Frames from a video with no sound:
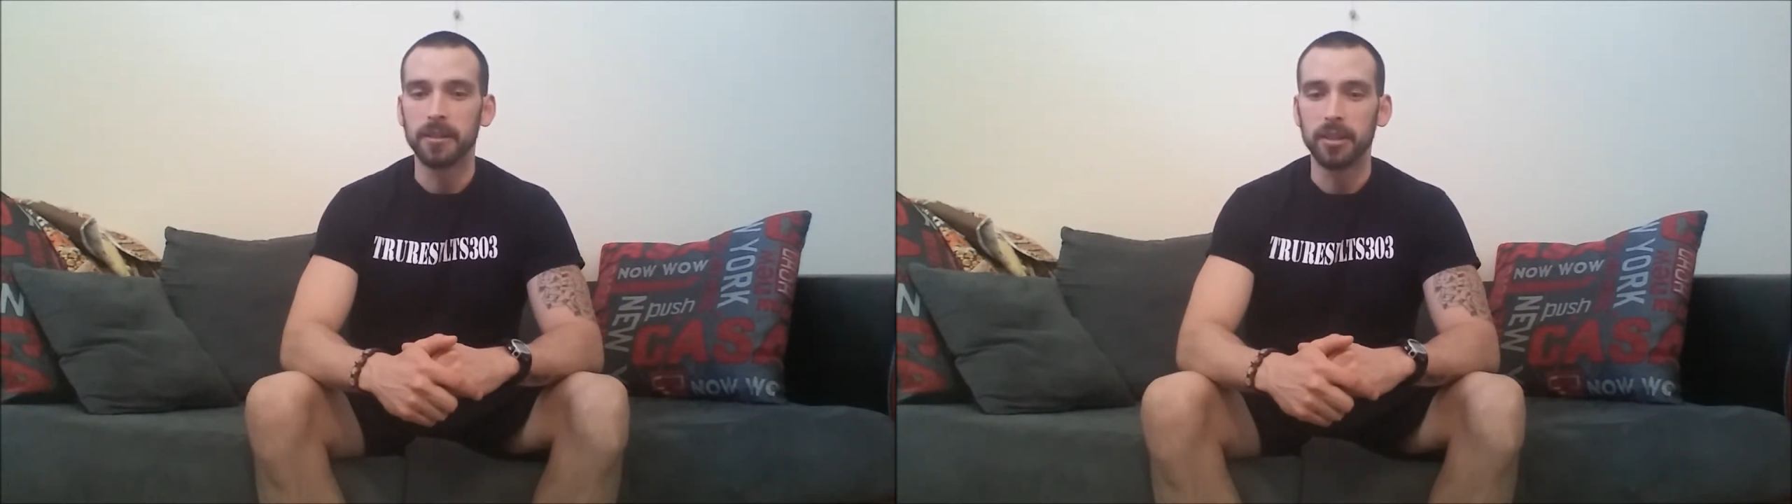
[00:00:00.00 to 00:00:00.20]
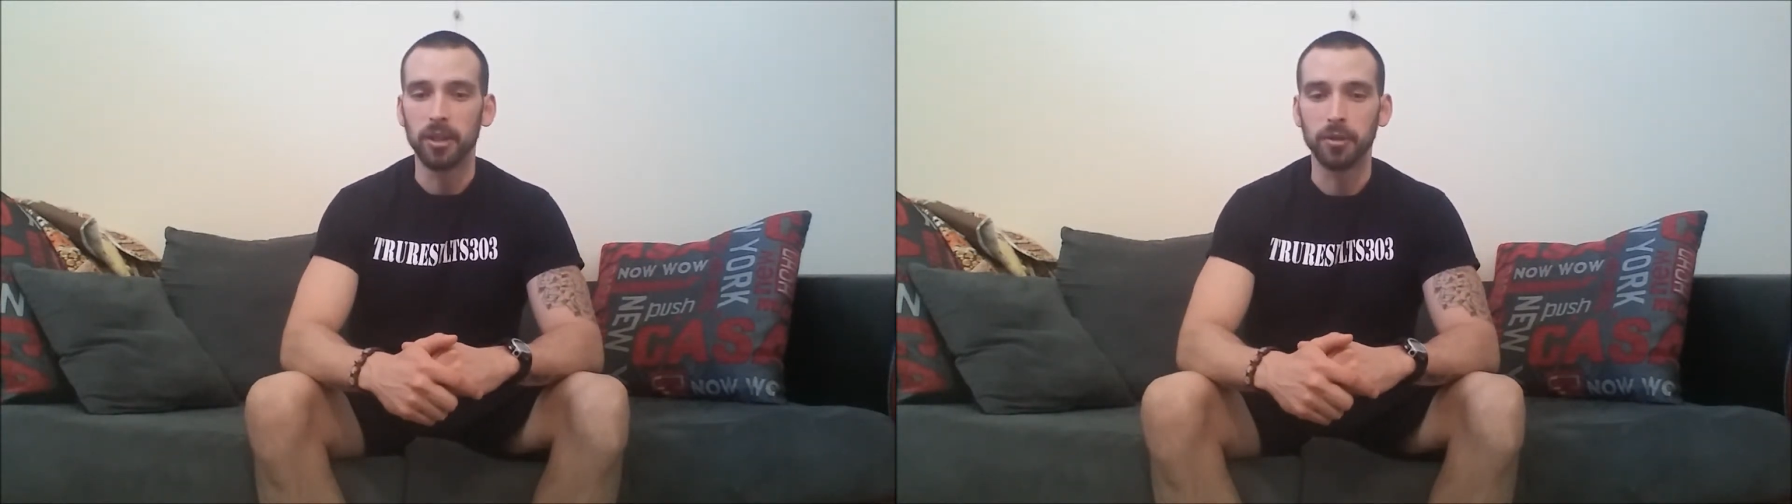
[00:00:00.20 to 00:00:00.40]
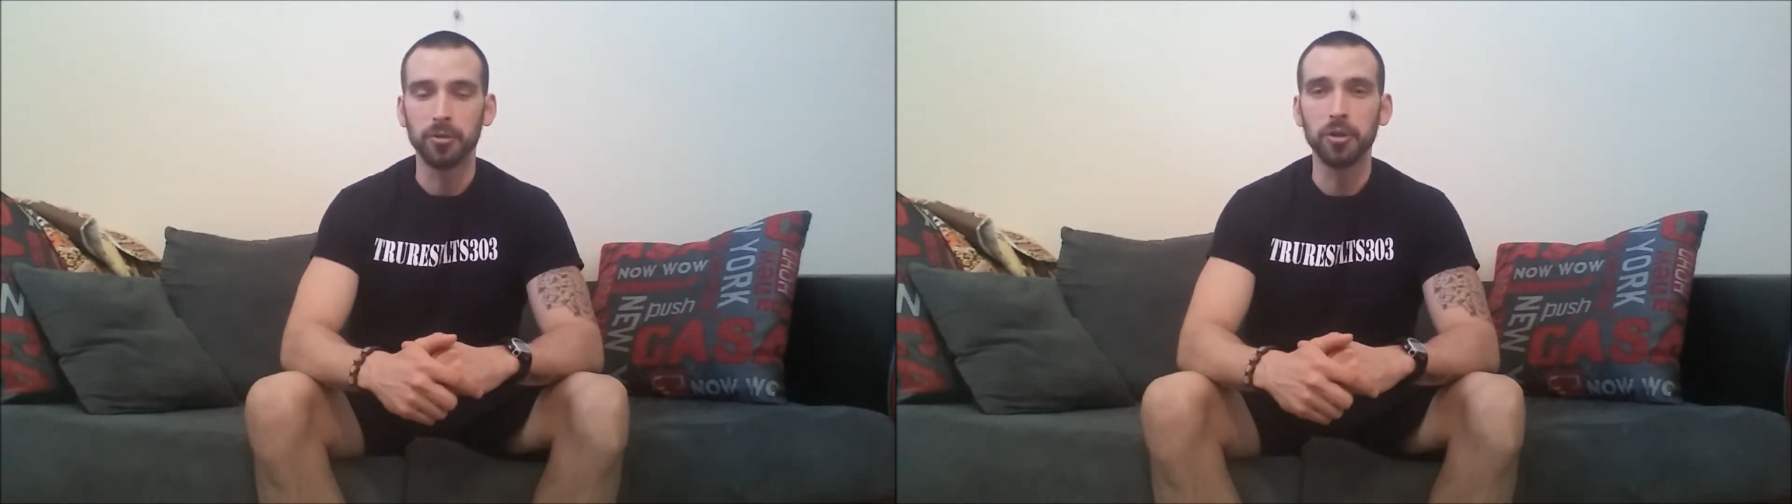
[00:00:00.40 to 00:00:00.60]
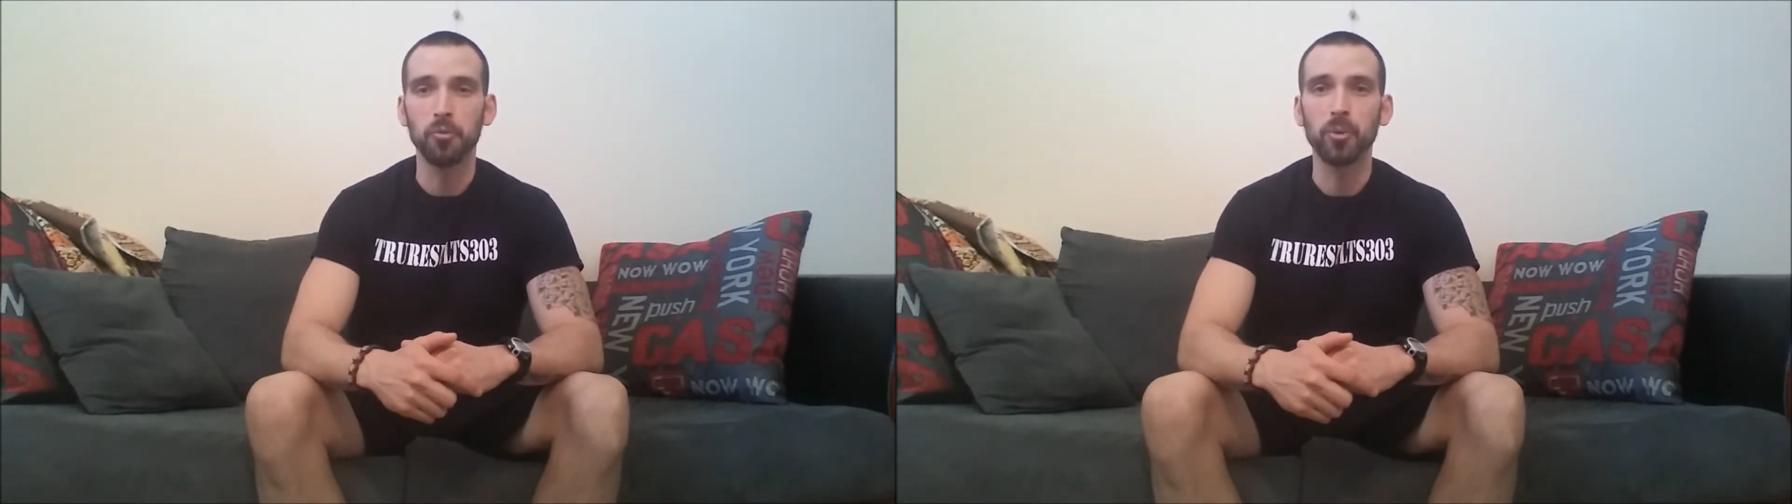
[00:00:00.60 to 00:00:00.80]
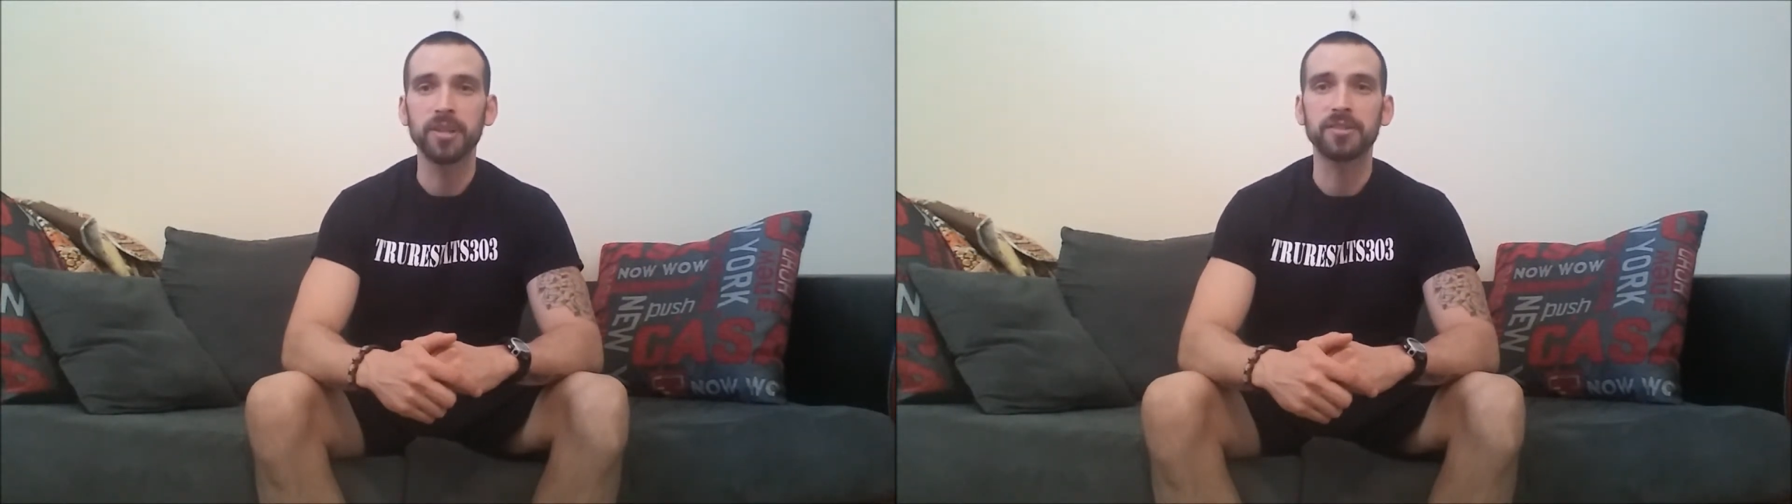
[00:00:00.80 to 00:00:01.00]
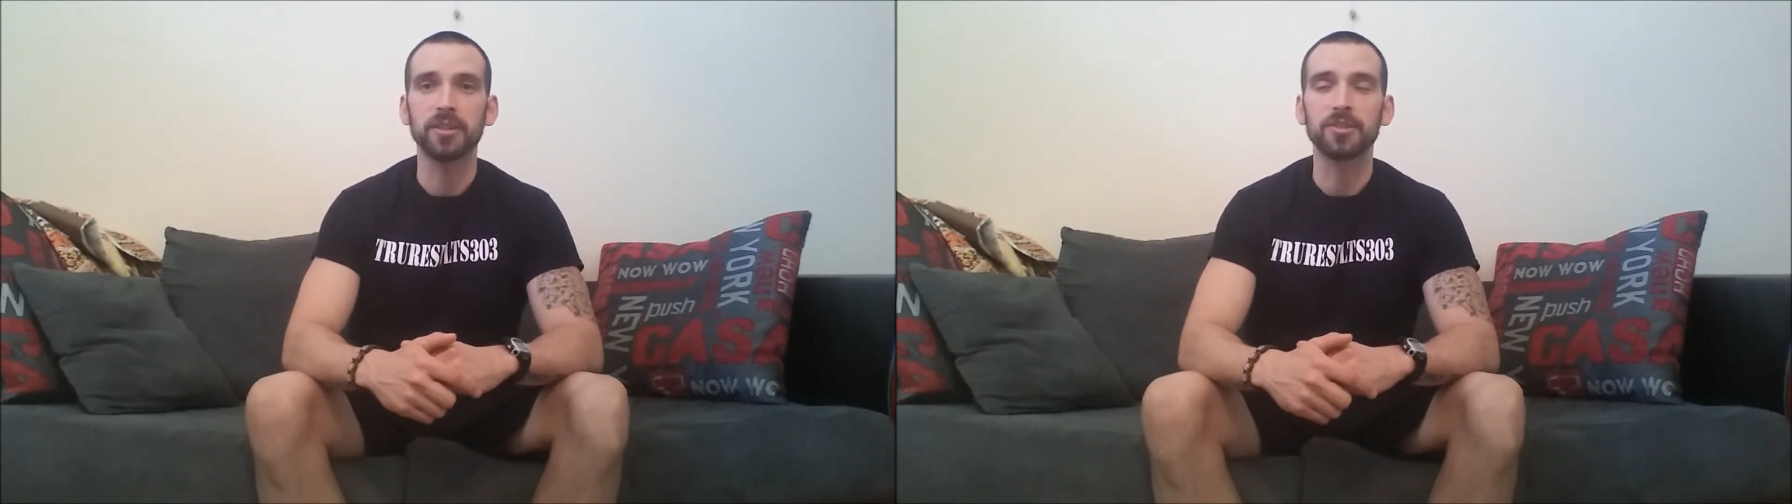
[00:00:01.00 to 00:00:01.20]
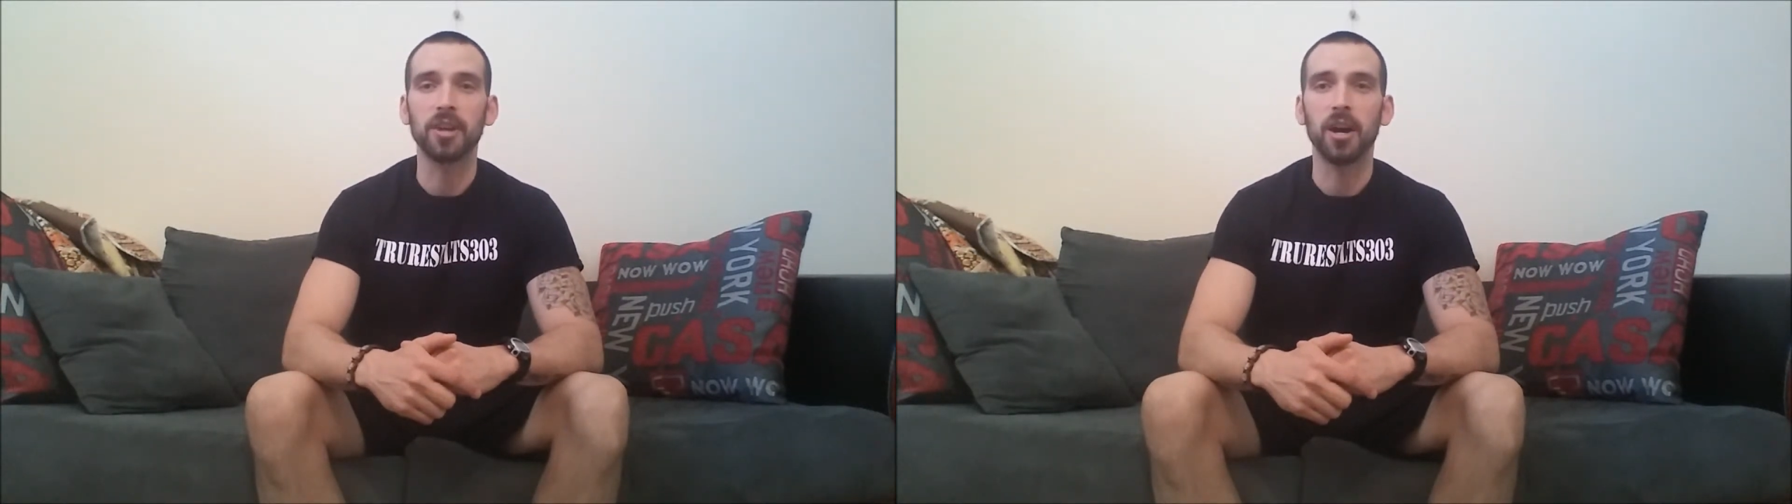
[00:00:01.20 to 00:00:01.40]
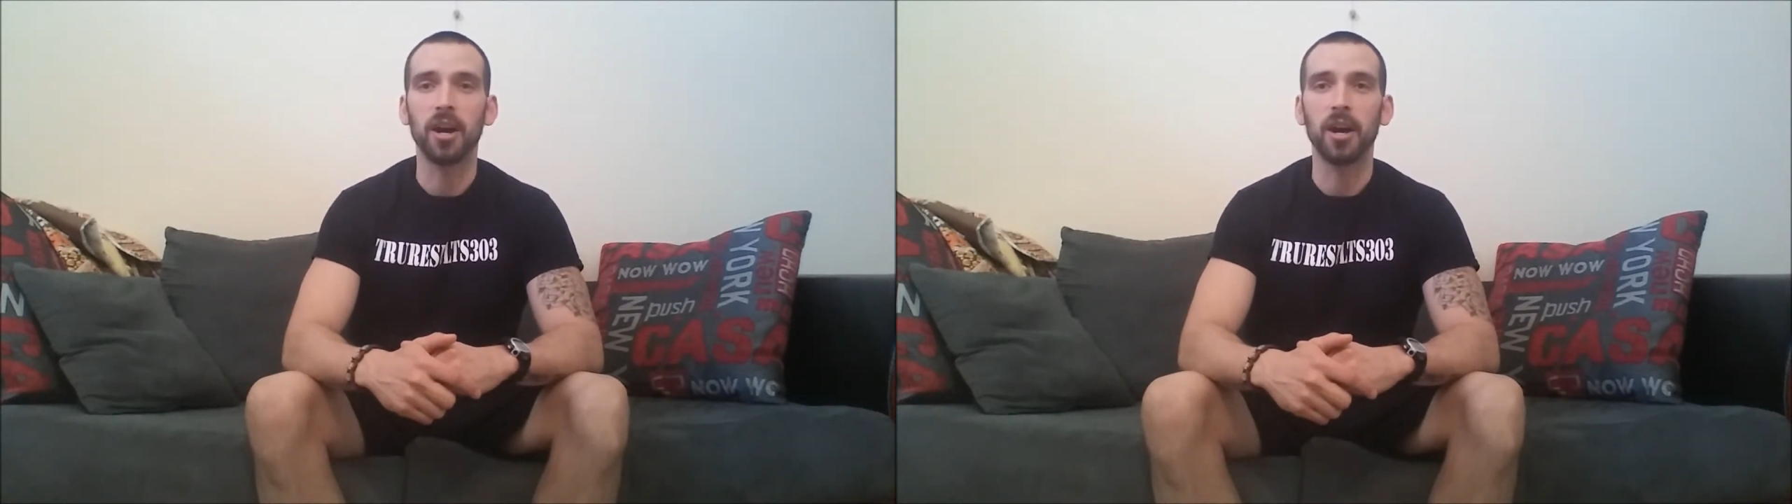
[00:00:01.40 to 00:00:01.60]
You know, do your research
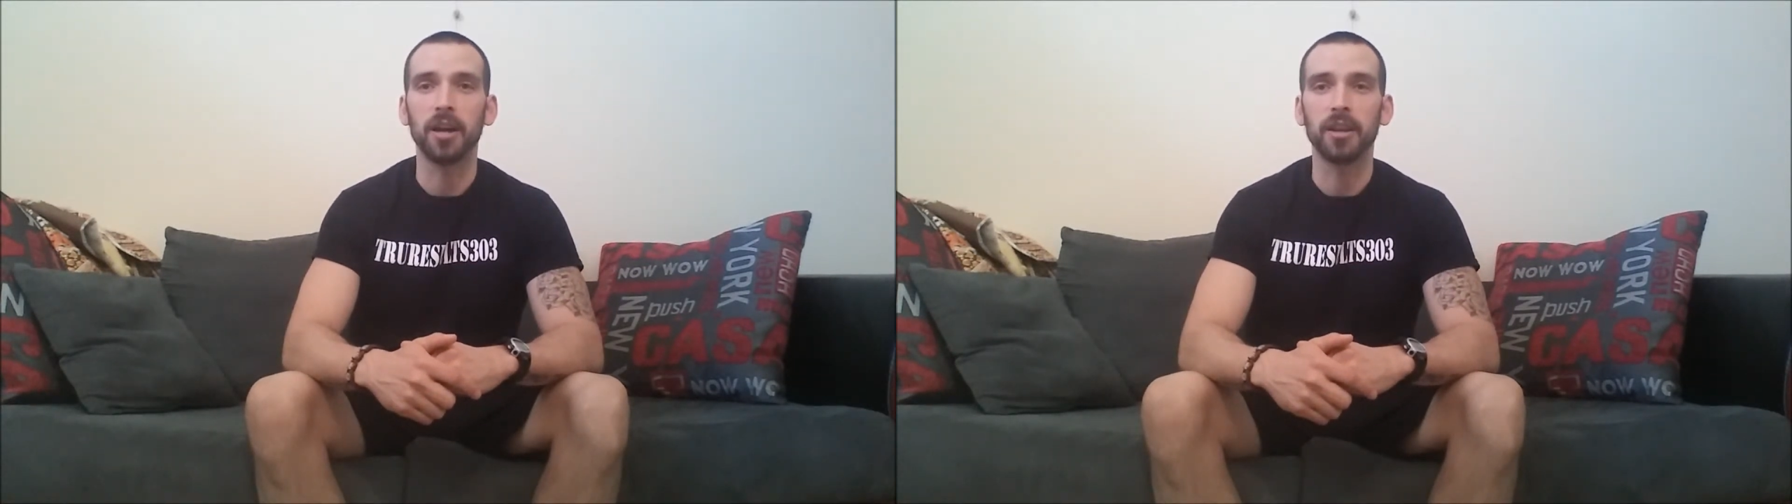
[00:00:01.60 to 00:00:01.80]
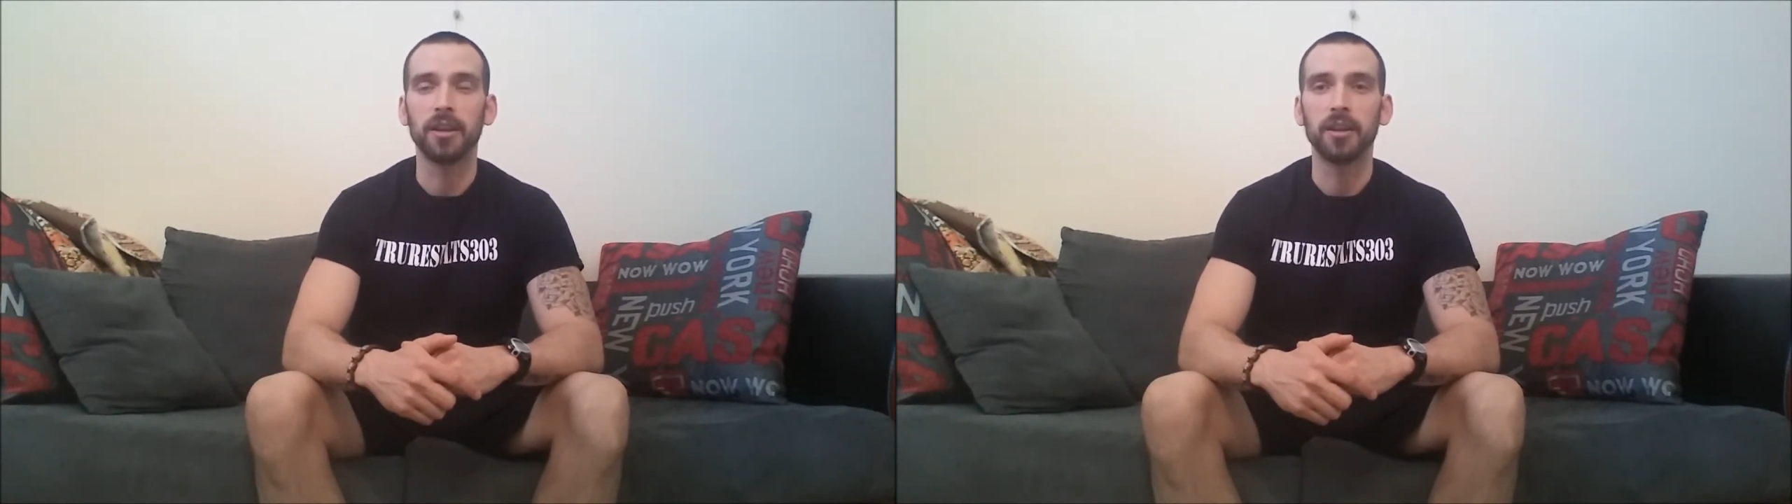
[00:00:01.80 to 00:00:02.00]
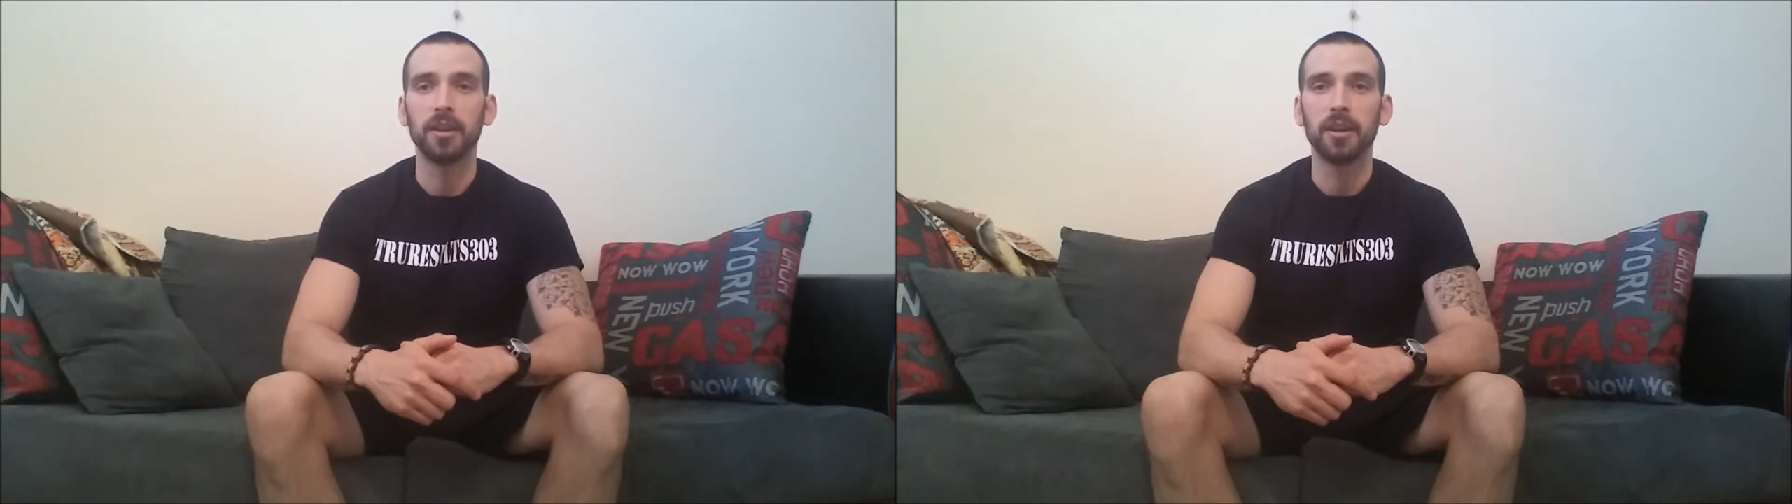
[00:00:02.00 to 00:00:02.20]
on,